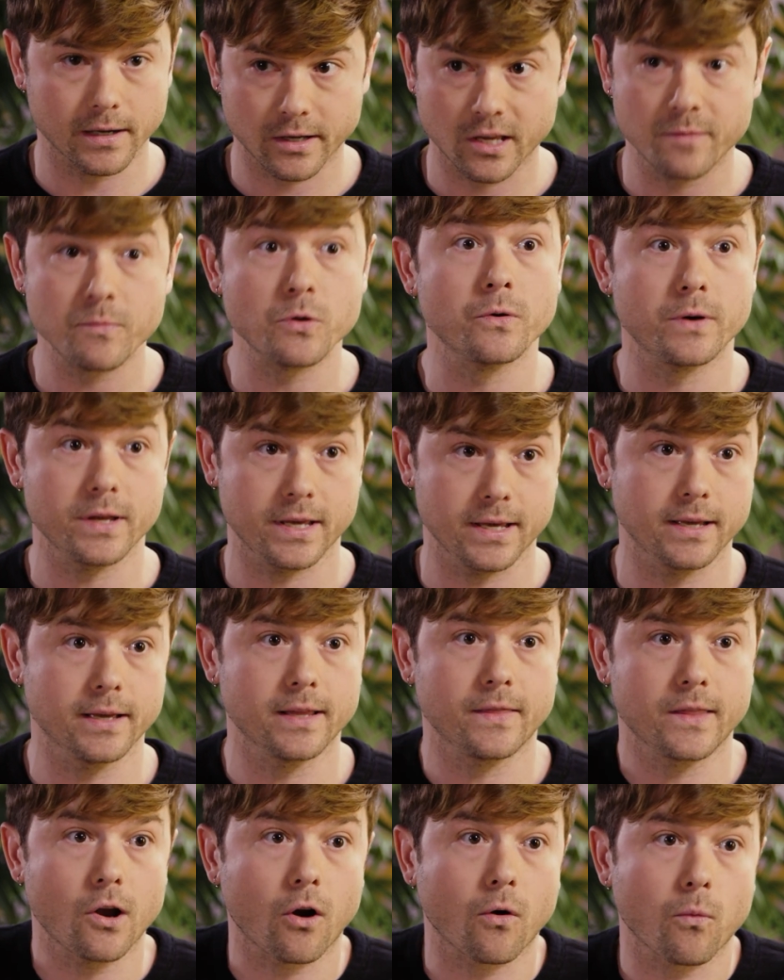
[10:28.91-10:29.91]
community
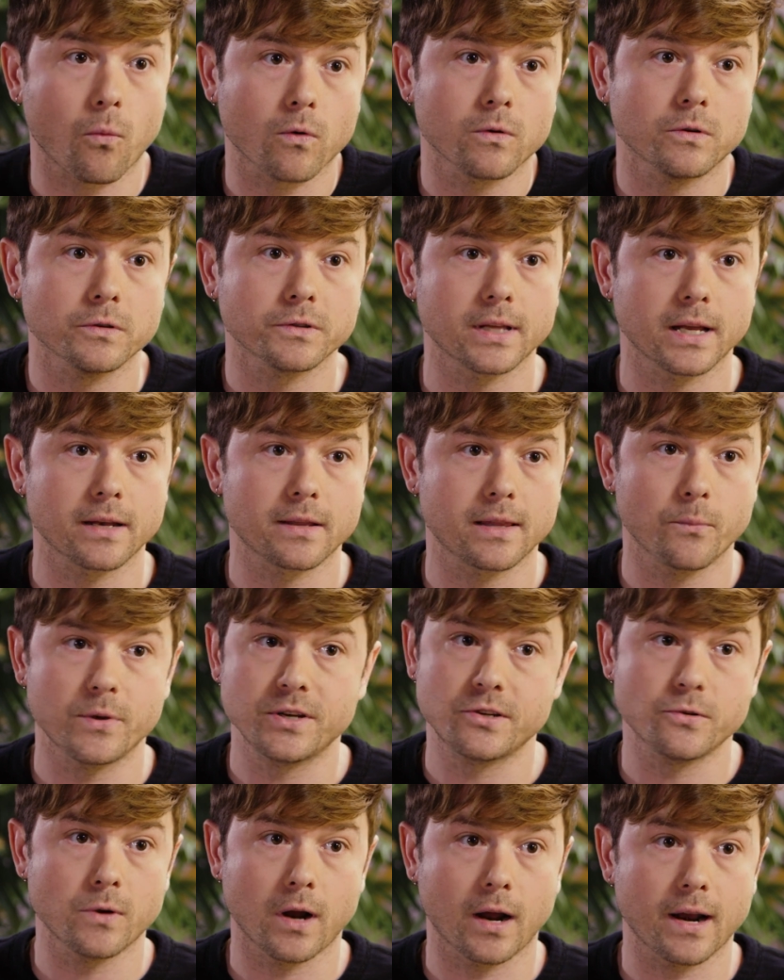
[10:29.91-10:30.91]
in the art world that
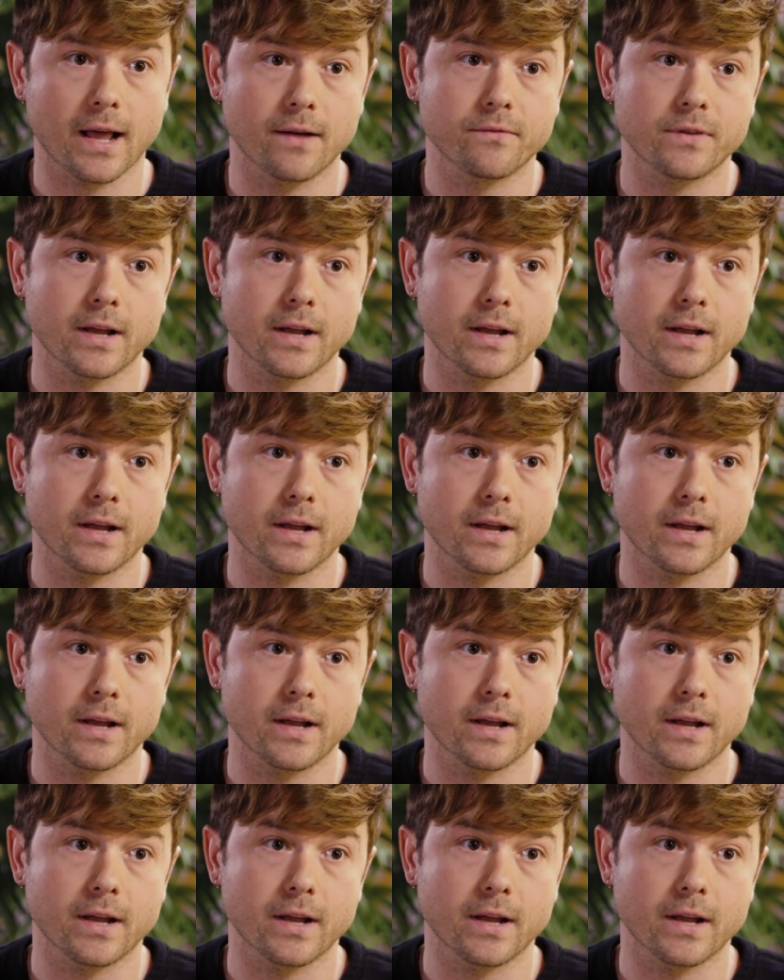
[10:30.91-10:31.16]
we do not have.